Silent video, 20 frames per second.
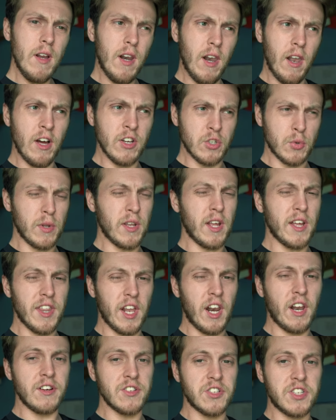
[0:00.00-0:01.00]
last one, like the
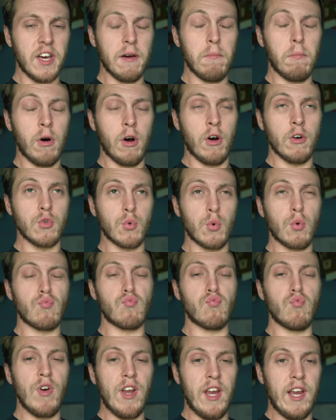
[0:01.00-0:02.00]
last 10 miles were
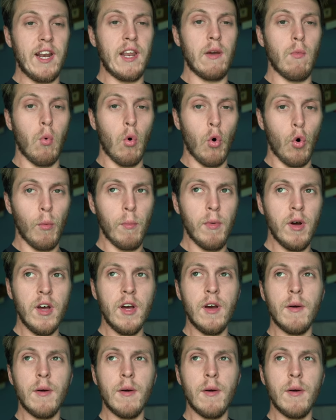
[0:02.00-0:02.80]
really warm,